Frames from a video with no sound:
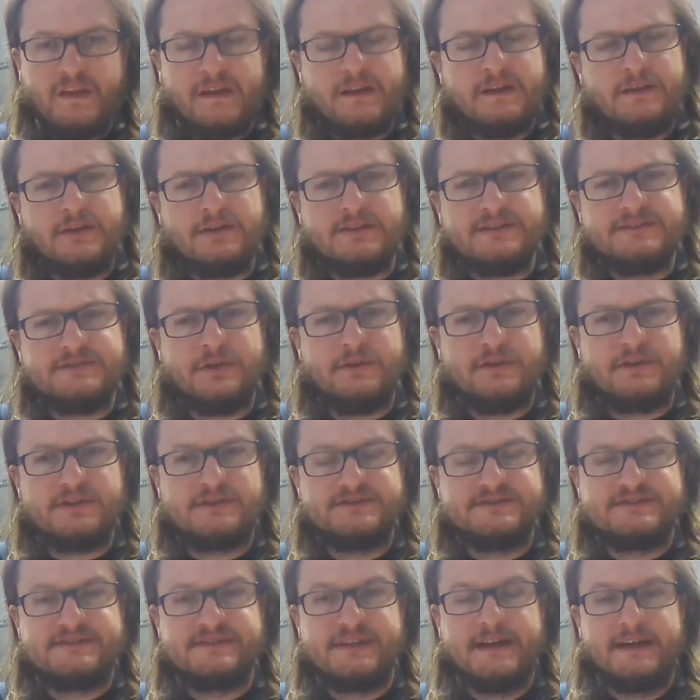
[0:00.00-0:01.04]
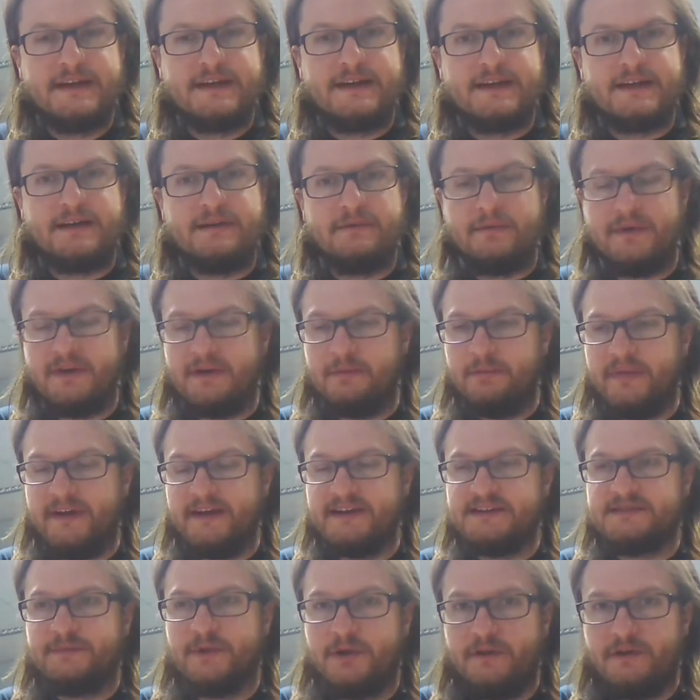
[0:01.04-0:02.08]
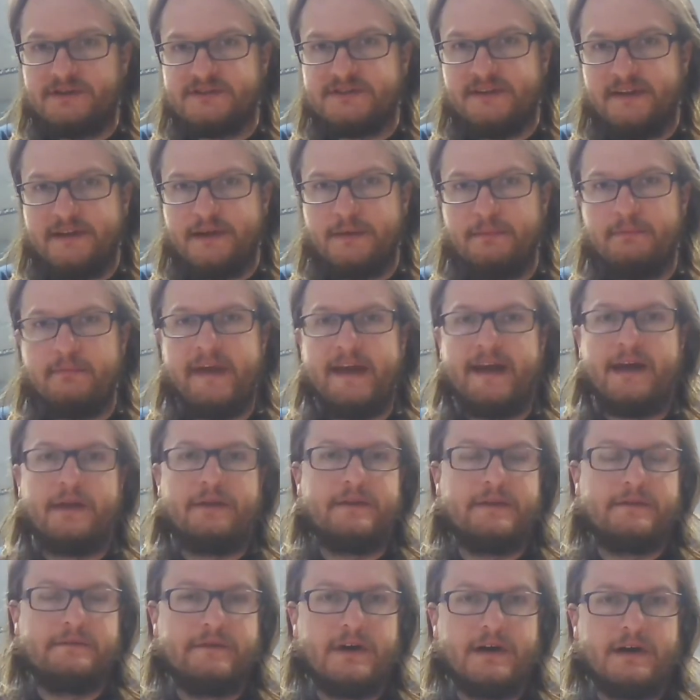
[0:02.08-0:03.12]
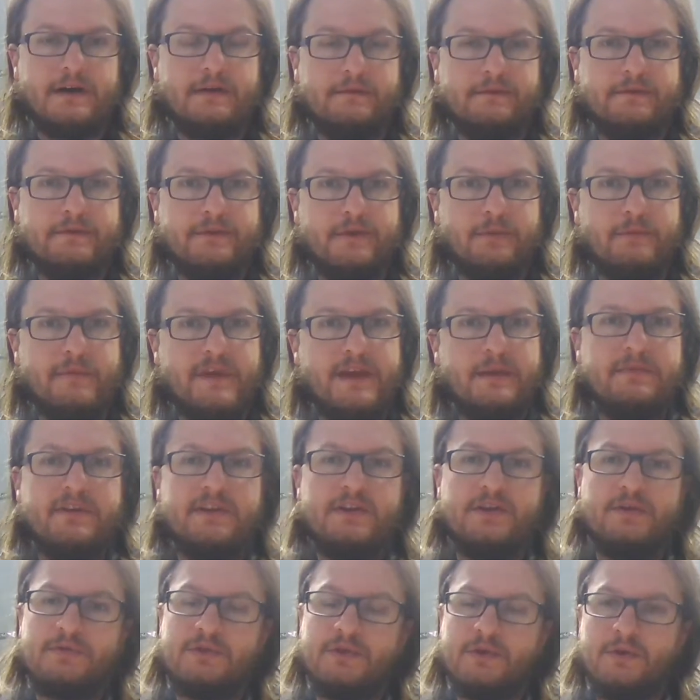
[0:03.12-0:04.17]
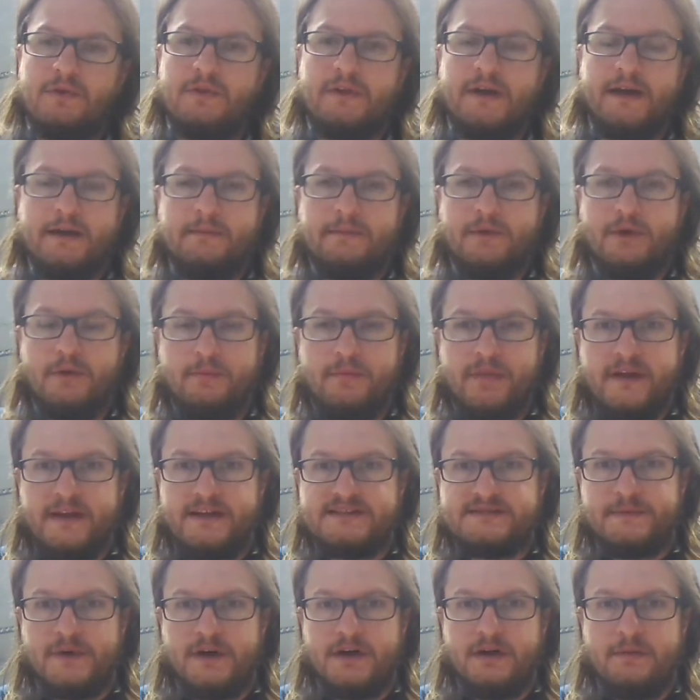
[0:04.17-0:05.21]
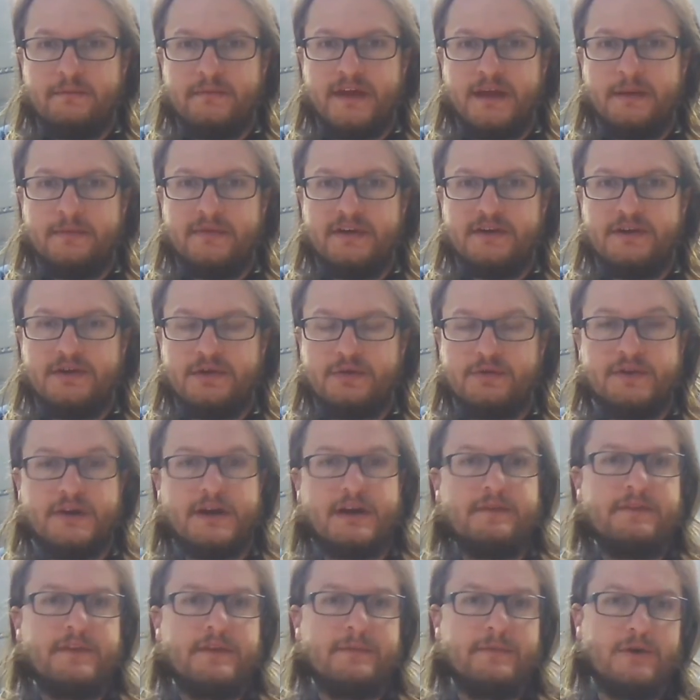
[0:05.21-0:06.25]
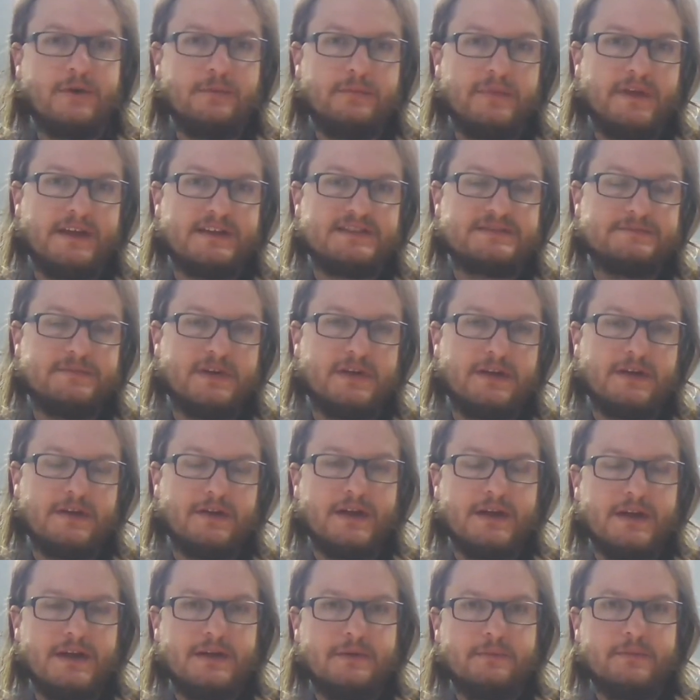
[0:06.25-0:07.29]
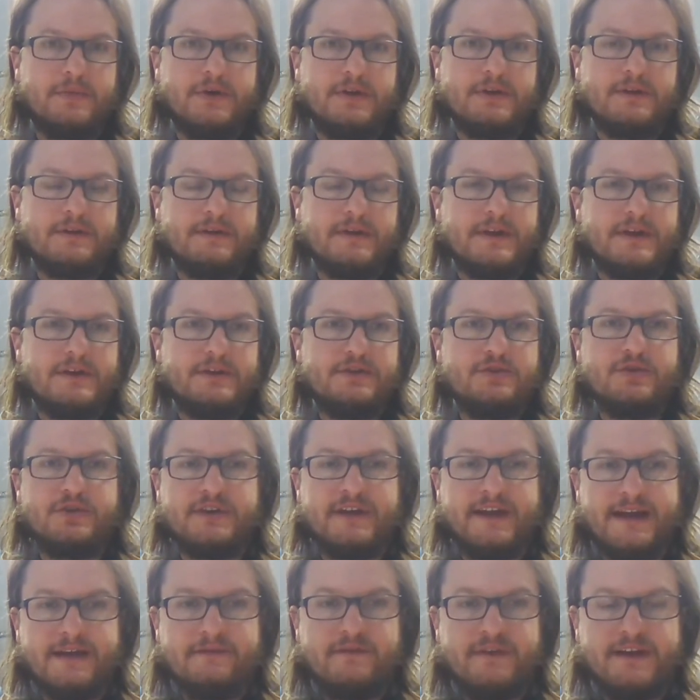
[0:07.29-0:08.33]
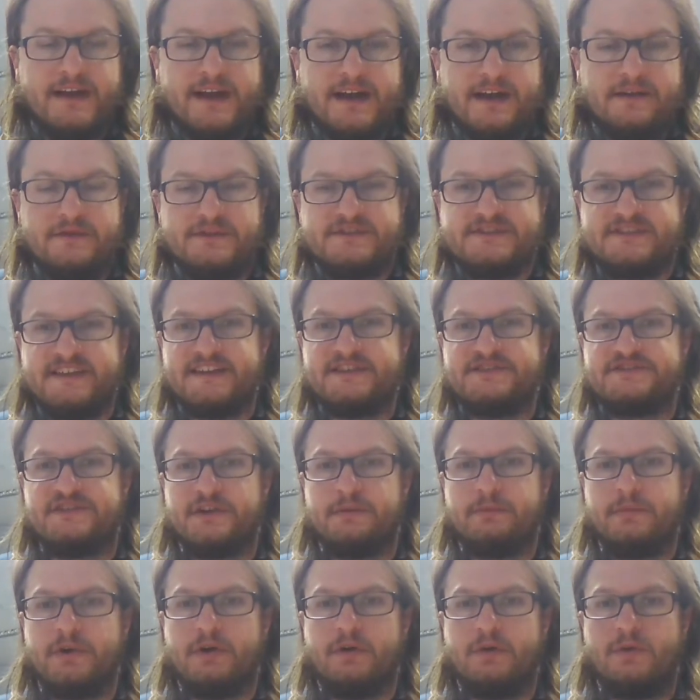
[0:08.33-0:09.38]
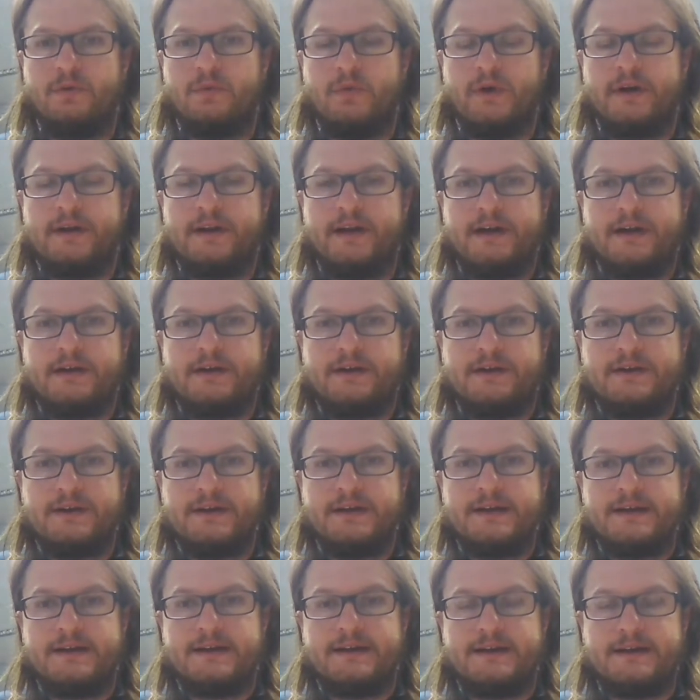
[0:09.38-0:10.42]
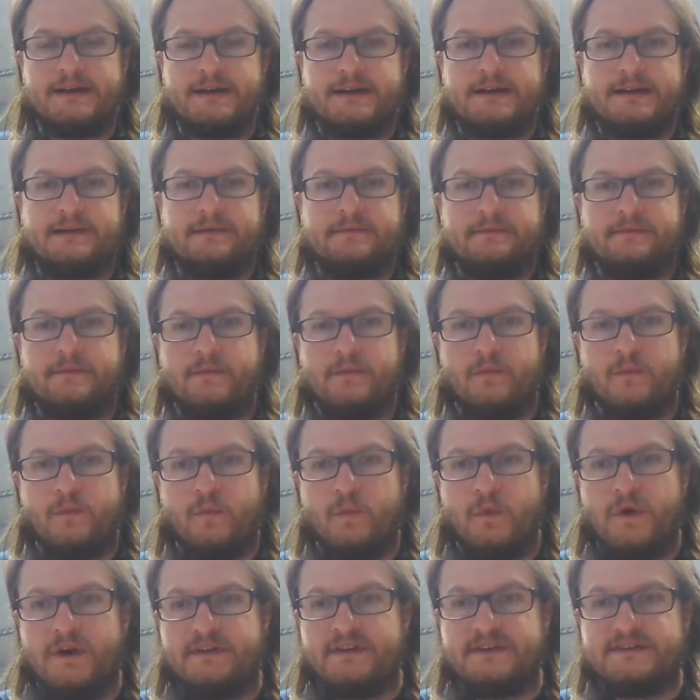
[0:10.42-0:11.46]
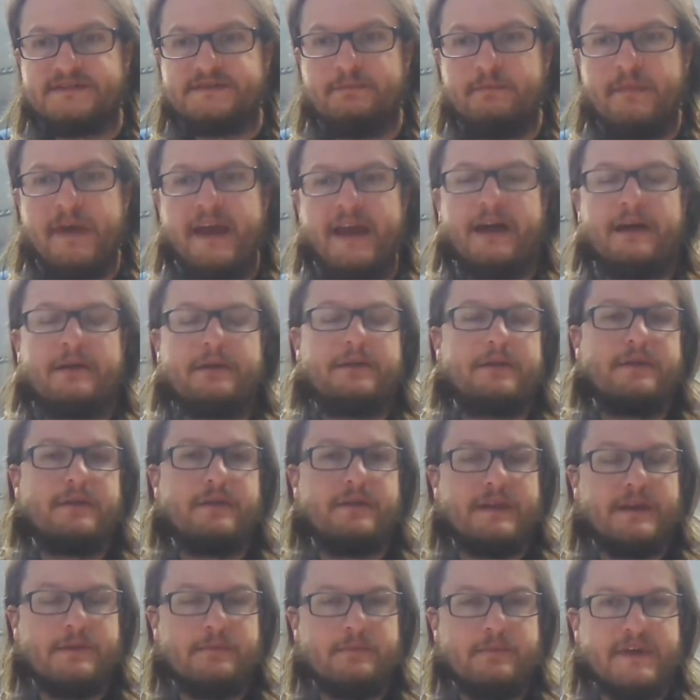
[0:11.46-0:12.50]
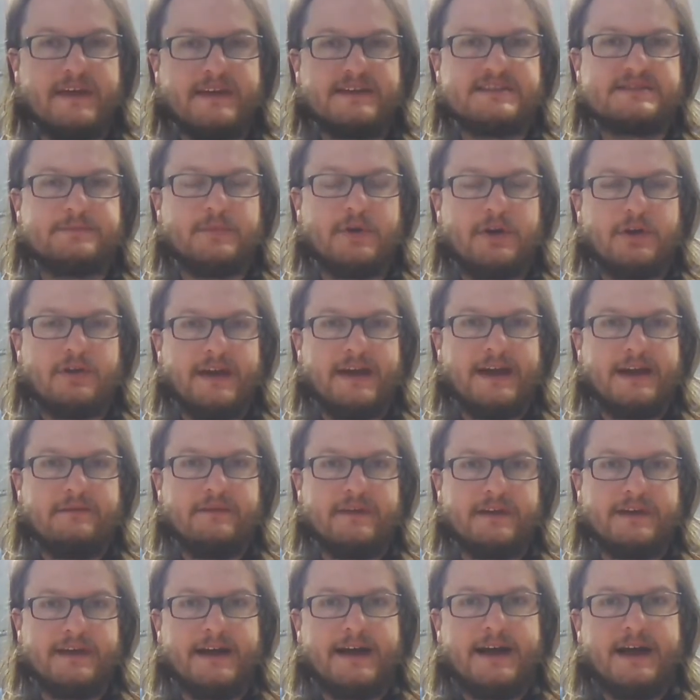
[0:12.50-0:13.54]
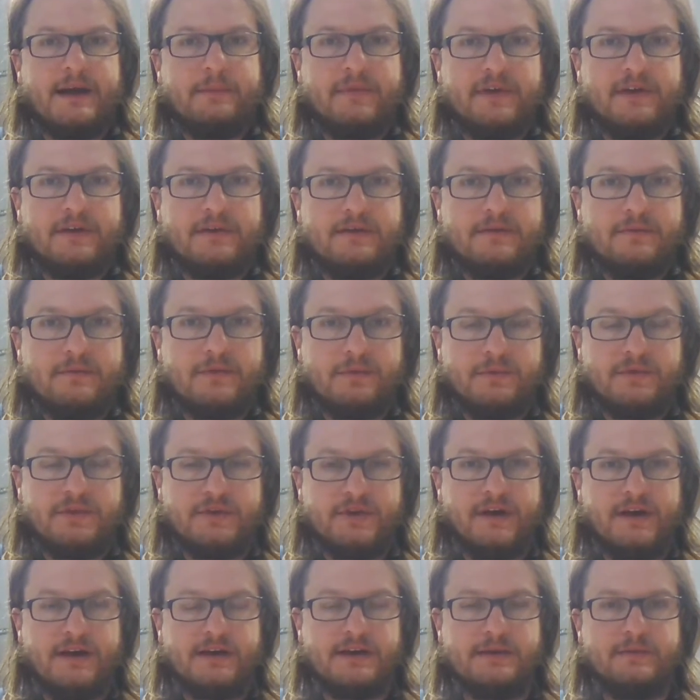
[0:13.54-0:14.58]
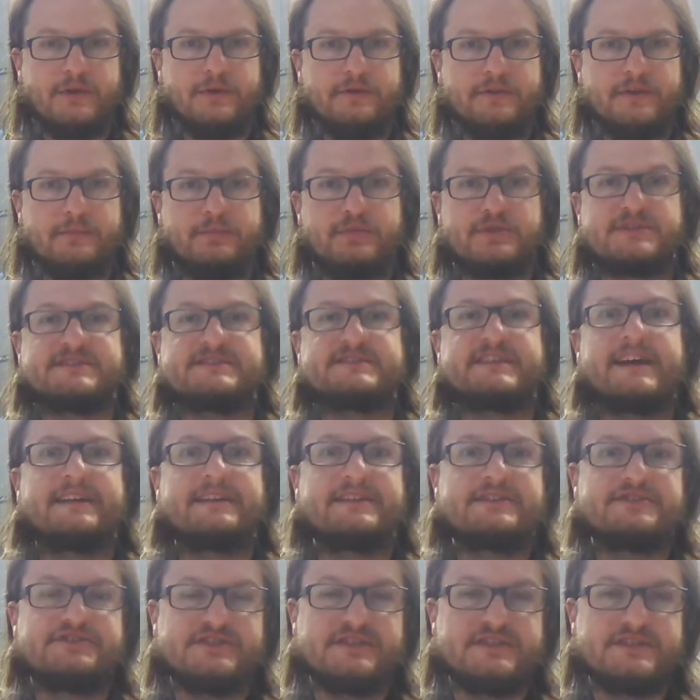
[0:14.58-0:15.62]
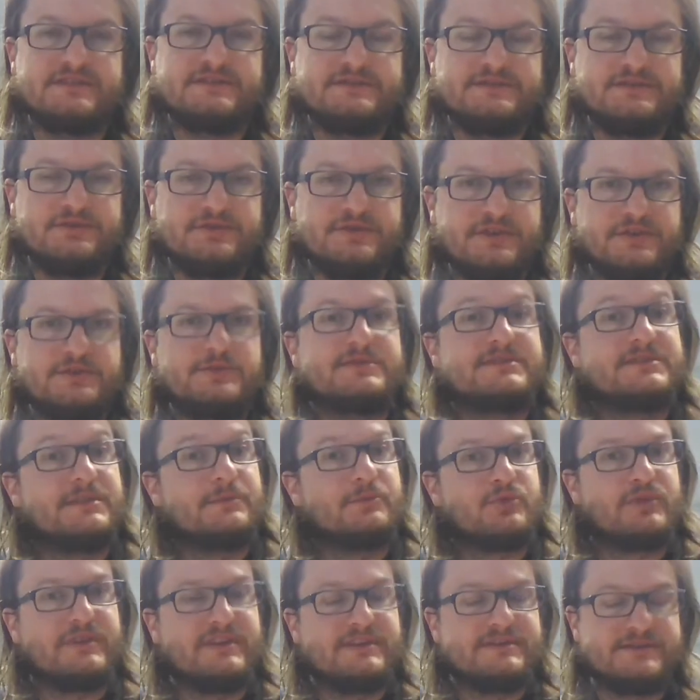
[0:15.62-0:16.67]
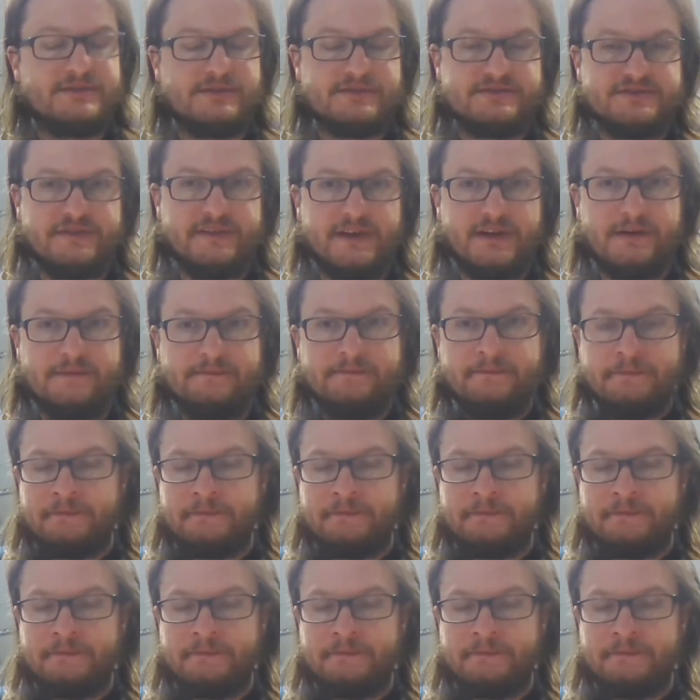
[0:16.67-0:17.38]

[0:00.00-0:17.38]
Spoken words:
And also there's, in baseball, there's a lot of math involved. So maybe you don't know a lot about baseball, maybe you know tons about baseball, but you could have a conversation about what does math and baseball have in common when we talk about the percentages. You could do some research there.